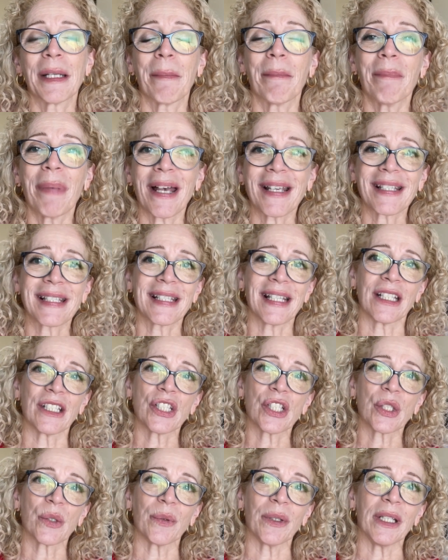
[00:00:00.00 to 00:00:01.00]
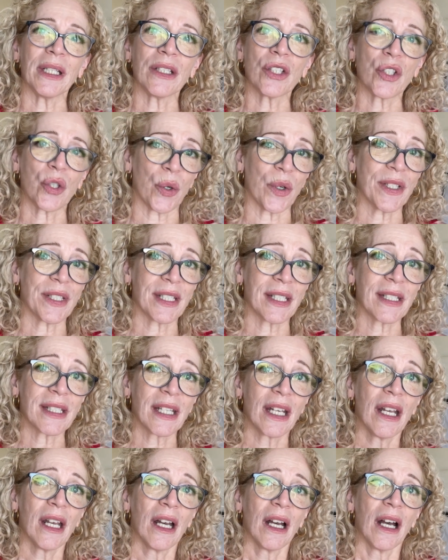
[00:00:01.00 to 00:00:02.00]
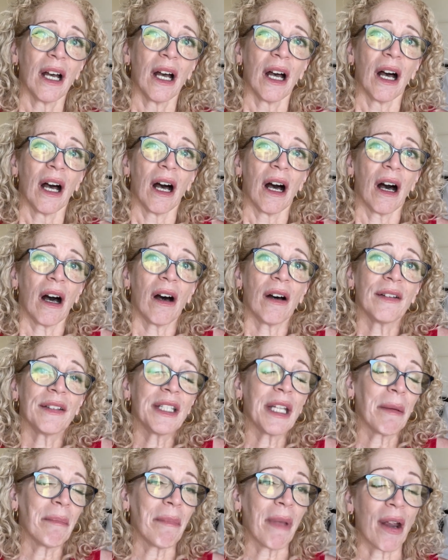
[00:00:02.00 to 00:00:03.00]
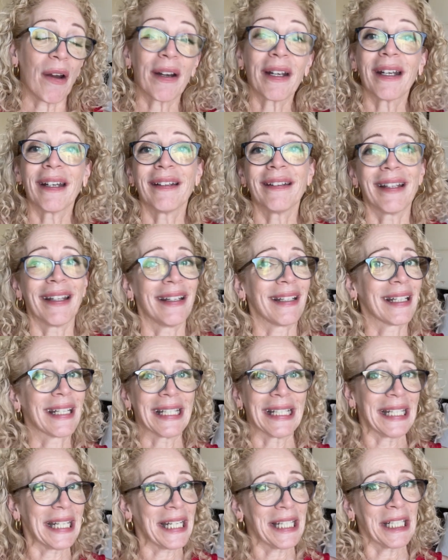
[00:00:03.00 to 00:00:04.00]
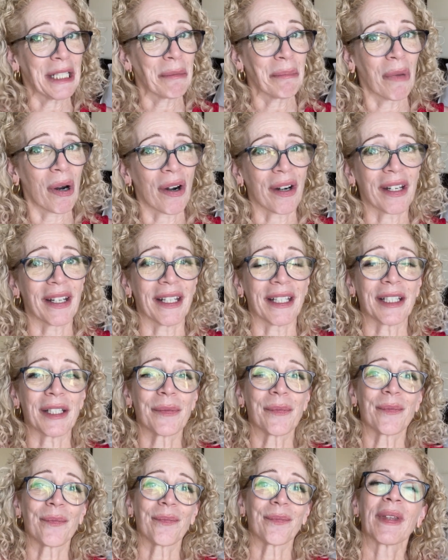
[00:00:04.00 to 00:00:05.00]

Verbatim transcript: the best sunscreen choices on the American and Canadian market.